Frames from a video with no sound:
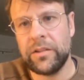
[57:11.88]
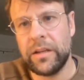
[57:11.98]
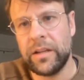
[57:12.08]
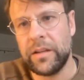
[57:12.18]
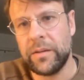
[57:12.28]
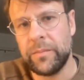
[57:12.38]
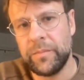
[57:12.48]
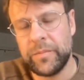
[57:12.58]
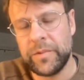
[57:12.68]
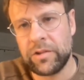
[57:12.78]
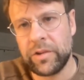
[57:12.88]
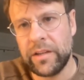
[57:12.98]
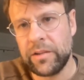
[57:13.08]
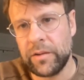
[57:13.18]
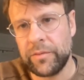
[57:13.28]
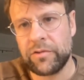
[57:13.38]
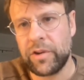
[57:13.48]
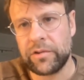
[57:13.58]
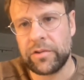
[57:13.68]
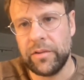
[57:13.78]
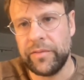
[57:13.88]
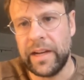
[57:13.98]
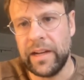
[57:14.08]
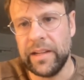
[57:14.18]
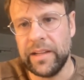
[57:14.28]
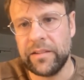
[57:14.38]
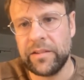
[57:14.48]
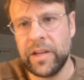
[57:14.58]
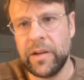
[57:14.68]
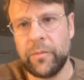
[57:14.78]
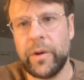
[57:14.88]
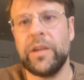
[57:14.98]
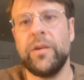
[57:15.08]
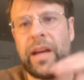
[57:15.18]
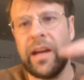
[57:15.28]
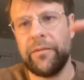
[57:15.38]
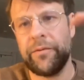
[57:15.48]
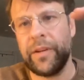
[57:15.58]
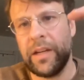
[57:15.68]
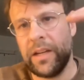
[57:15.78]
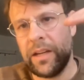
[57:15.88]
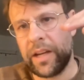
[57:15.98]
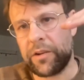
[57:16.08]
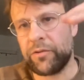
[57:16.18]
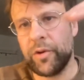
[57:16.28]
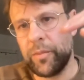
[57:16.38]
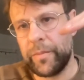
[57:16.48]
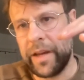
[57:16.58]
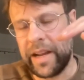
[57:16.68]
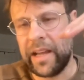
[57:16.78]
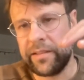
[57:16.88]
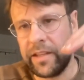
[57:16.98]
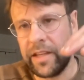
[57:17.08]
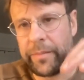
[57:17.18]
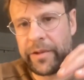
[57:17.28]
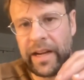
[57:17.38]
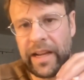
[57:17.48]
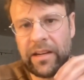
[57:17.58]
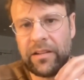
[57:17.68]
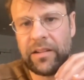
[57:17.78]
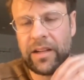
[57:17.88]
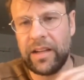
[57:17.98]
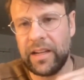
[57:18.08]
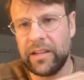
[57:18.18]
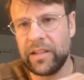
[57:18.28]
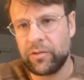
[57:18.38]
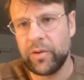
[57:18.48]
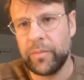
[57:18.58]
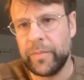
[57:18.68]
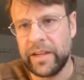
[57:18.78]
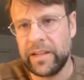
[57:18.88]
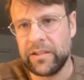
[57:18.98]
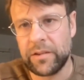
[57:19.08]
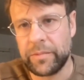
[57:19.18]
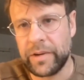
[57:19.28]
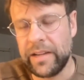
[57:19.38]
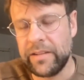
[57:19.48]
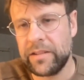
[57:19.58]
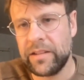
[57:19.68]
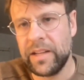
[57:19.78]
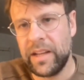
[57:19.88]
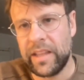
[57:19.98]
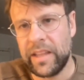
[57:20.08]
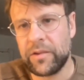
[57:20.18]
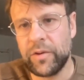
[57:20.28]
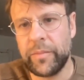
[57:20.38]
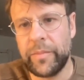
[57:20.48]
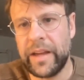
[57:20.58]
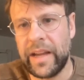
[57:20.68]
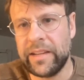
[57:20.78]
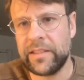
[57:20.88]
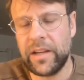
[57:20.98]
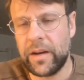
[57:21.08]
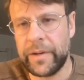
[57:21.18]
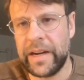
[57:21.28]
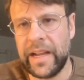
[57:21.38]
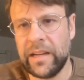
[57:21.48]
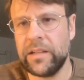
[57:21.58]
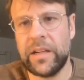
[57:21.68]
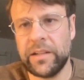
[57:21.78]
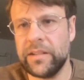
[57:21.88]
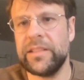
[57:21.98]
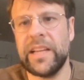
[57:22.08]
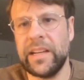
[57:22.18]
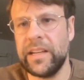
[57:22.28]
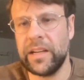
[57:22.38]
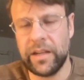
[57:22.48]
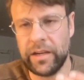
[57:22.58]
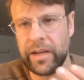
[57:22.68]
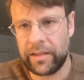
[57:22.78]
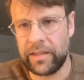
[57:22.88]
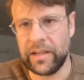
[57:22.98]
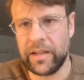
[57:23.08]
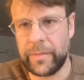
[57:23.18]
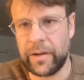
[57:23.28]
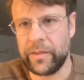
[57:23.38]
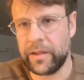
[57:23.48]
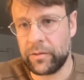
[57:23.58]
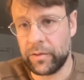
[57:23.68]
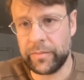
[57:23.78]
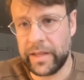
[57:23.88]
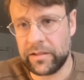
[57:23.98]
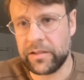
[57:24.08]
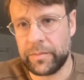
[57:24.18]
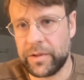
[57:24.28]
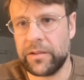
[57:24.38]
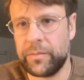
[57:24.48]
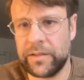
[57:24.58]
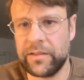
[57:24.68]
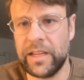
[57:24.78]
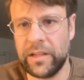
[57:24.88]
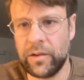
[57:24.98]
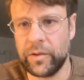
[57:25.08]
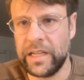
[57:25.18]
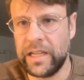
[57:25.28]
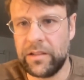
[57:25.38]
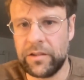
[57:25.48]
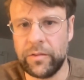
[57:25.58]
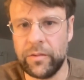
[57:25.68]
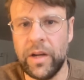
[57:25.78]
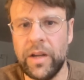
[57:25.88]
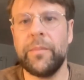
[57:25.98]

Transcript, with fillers: uh, situation of structural violence, where you have a group that has the upper hand and a group that is suppressed. And the group that has the upper hand understanding nothing about the group that's suppressed because they don't need to.